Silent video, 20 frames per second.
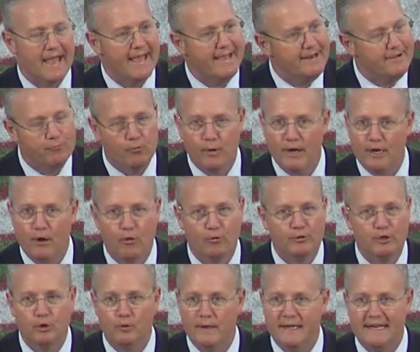And if we don't
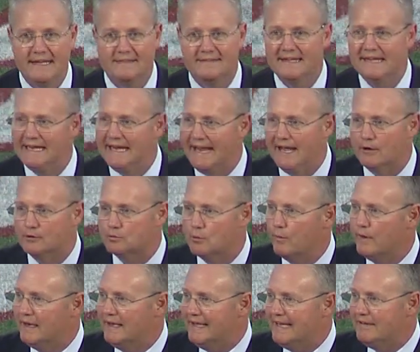do anything else when
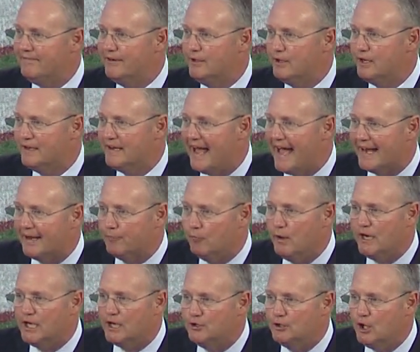we leave here tonight, if
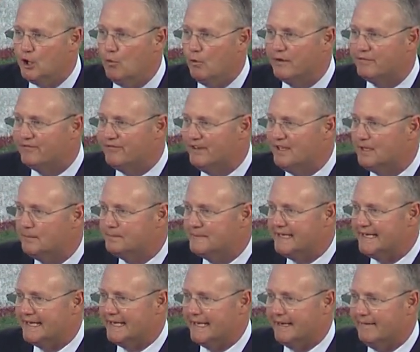we could do what Philip
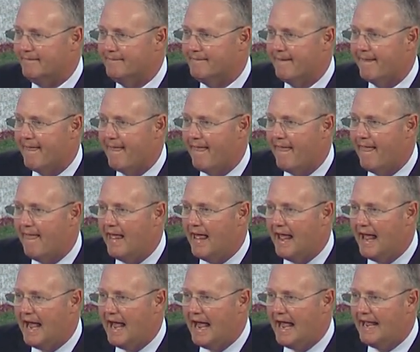did,
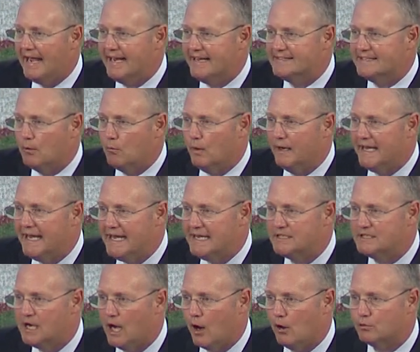is that when he
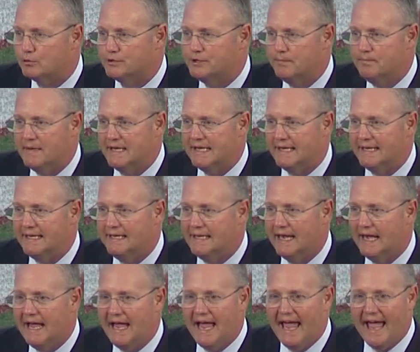talked to me
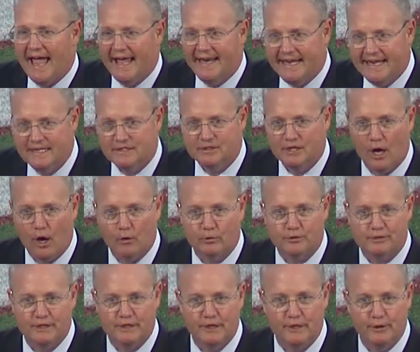and he
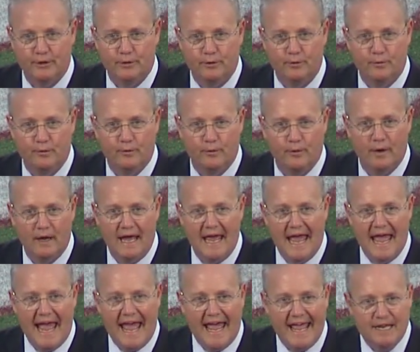talked to you,
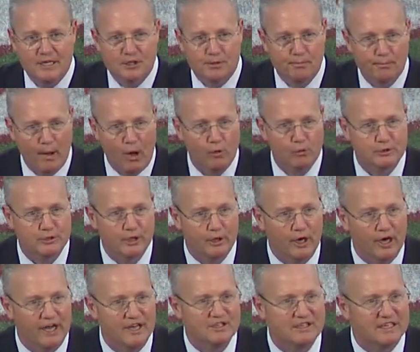he spoke to
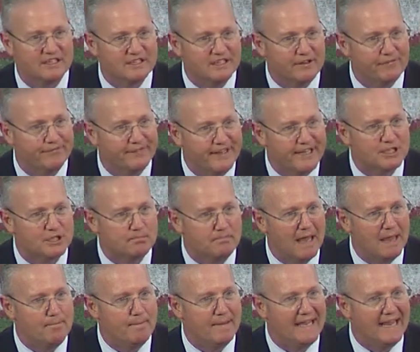us as if this
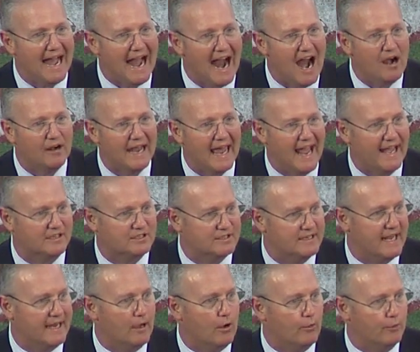may be our last
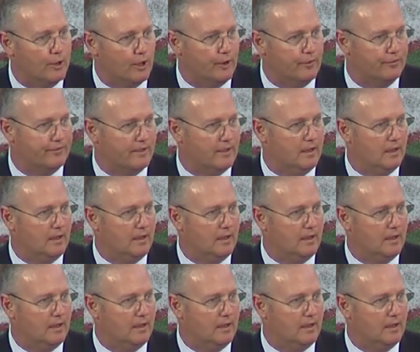day on earth.